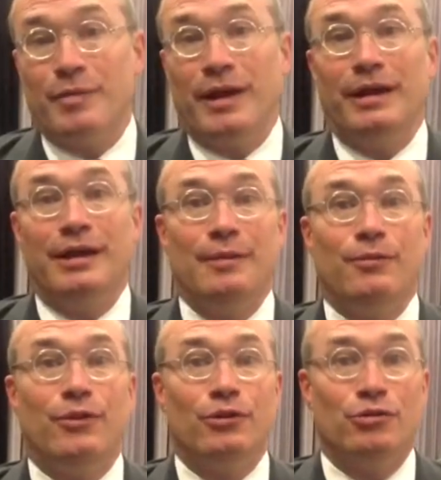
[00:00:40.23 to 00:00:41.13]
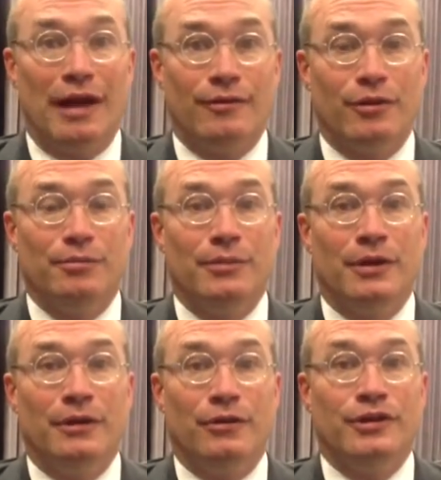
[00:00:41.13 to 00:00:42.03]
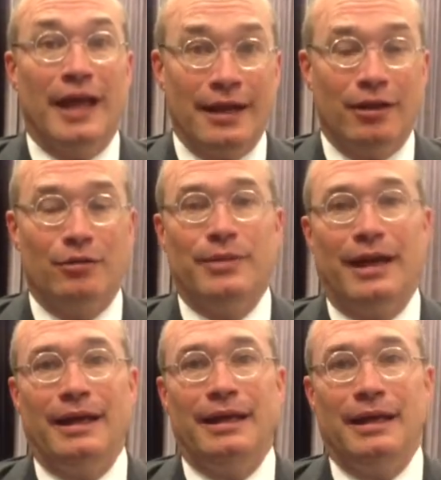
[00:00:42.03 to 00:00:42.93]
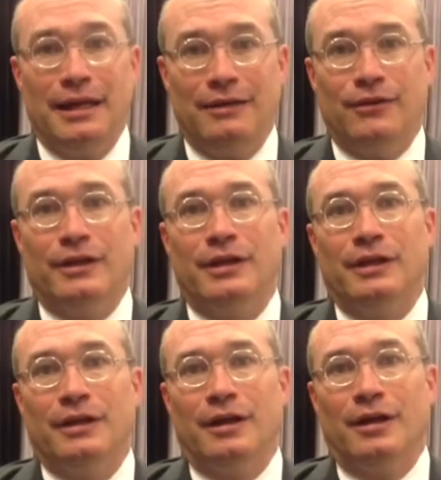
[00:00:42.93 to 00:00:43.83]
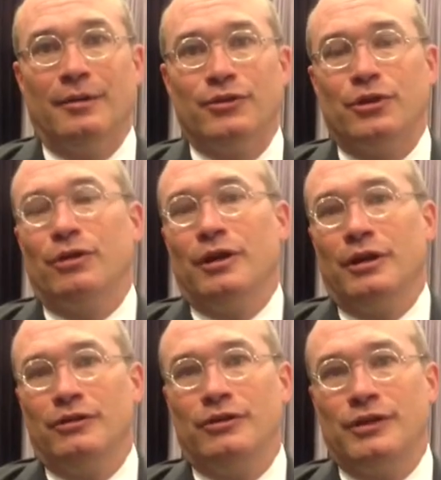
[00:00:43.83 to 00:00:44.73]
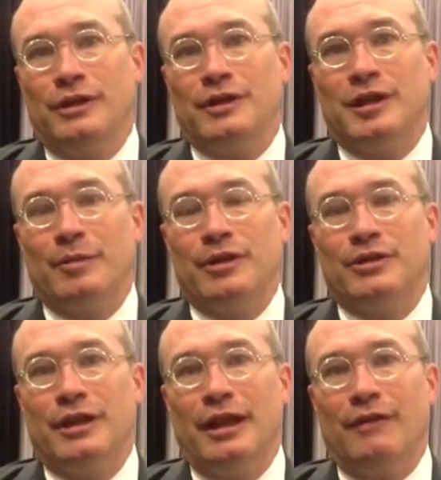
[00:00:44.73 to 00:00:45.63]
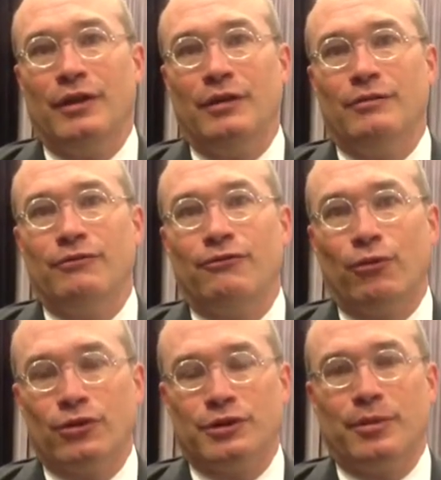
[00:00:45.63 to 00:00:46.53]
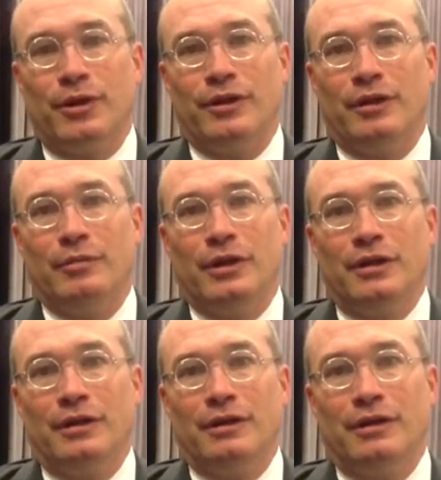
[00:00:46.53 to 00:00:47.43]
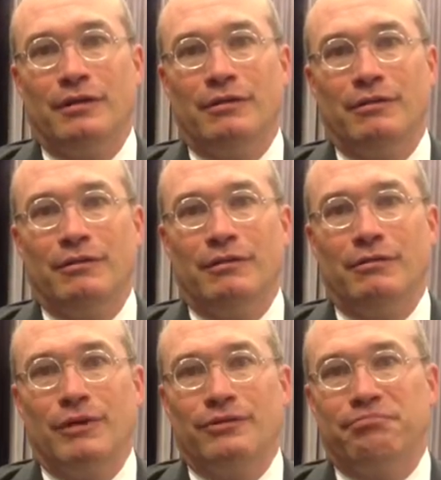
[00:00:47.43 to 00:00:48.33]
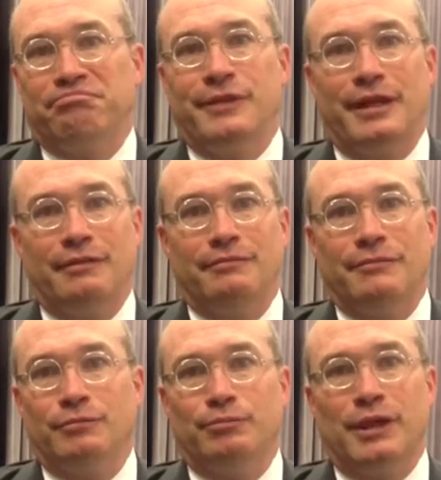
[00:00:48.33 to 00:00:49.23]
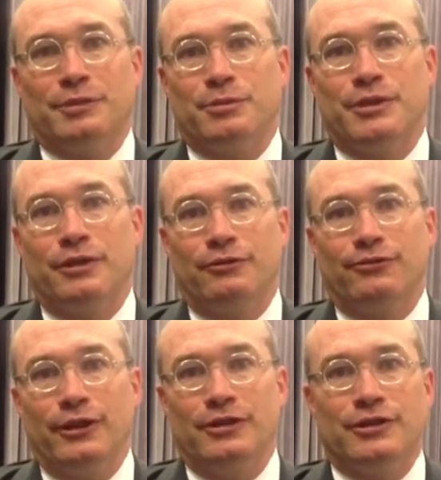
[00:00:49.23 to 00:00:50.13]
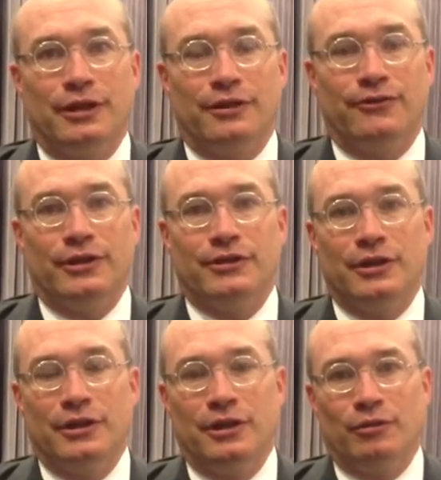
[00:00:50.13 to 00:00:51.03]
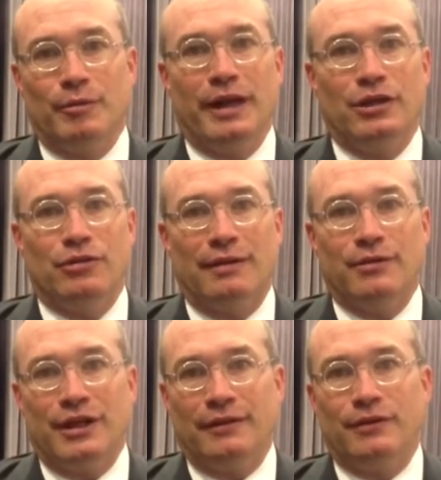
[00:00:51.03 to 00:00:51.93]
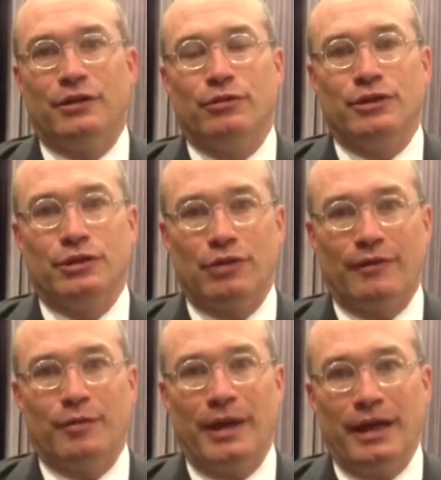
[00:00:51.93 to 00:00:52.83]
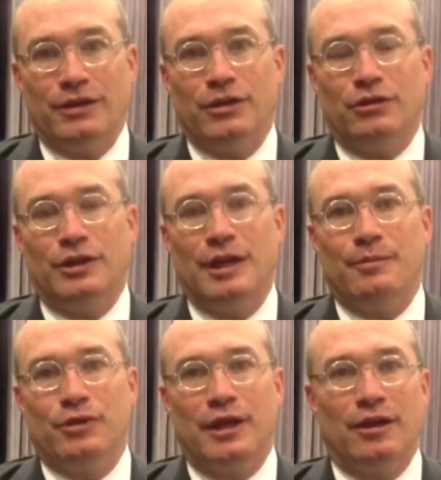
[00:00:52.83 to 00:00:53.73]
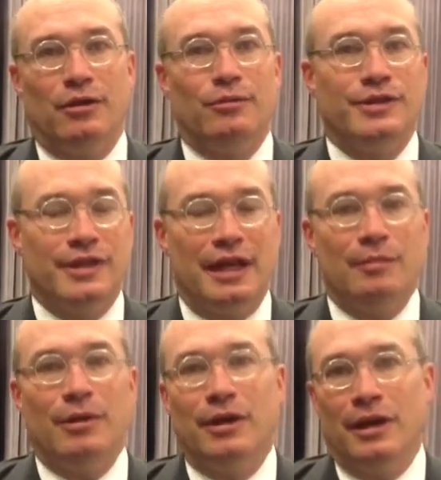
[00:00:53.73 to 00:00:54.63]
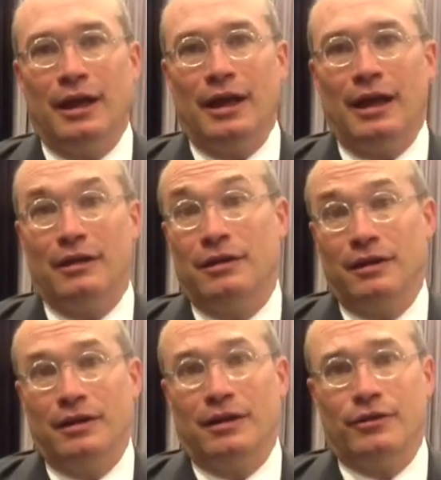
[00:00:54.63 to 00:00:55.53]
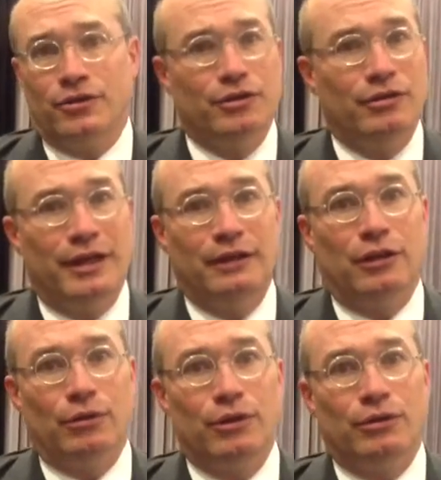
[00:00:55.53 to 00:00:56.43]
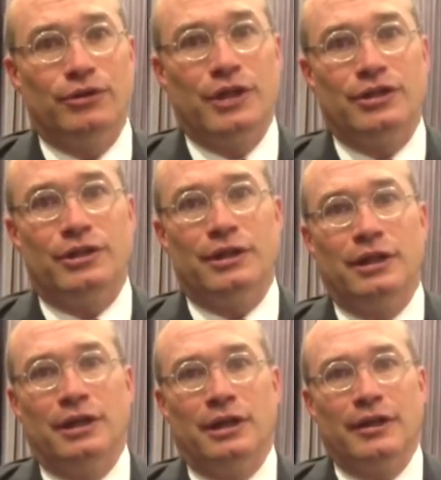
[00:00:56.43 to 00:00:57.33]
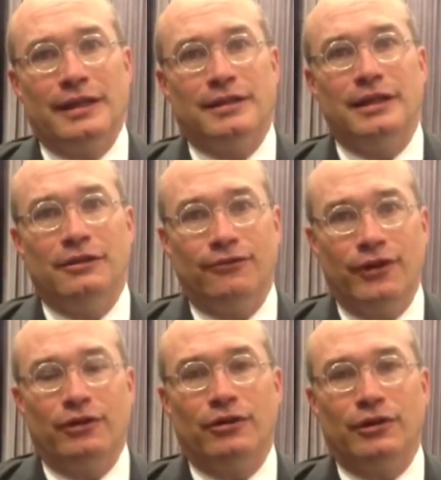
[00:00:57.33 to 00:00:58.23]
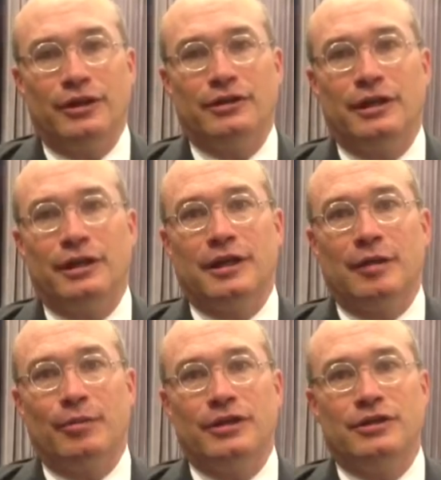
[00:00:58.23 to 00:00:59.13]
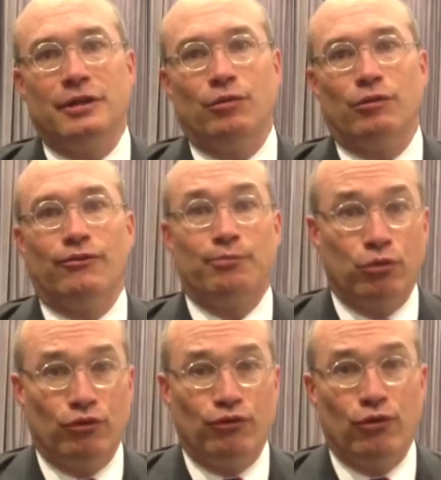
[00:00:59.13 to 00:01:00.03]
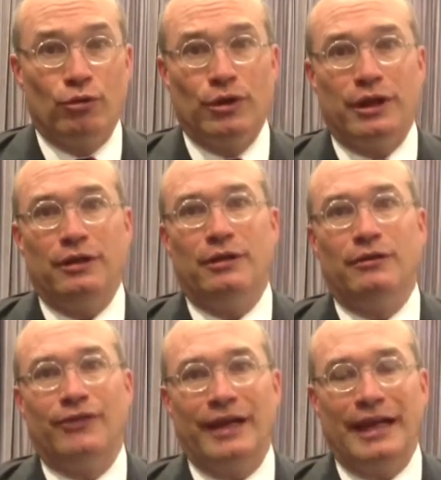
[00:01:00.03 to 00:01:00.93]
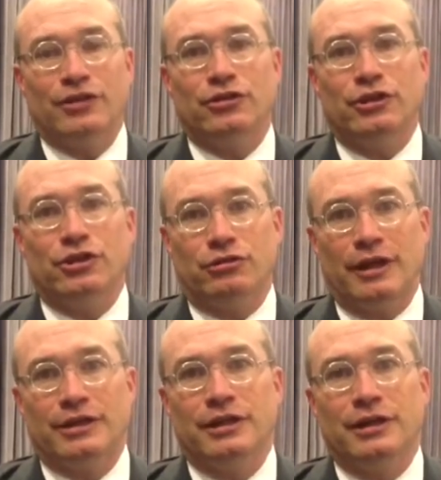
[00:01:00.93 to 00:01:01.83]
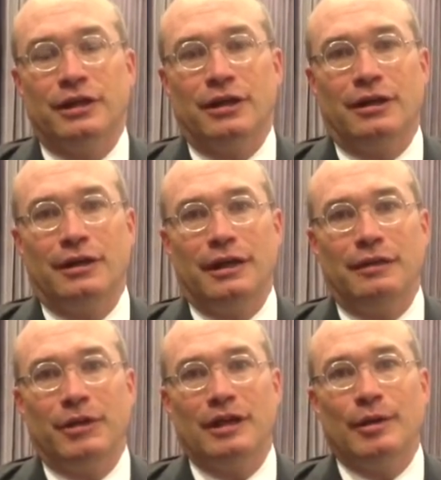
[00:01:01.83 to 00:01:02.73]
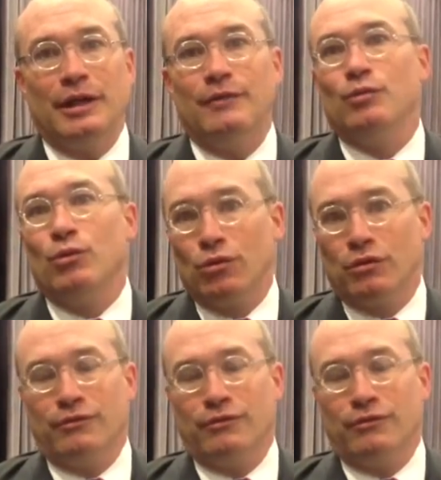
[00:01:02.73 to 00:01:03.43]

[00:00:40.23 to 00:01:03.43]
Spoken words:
pay to keep their take-home pay even. So you see these companies that have it enforced upon them with 10+% of their fleet sitting on the fence. The remaining drivers, they have to increase the driver pay to keep the take-home the same, and they're still getting lower utilization. That's leading to failure. It's leading to companies that were formerly financially stressed becoming even more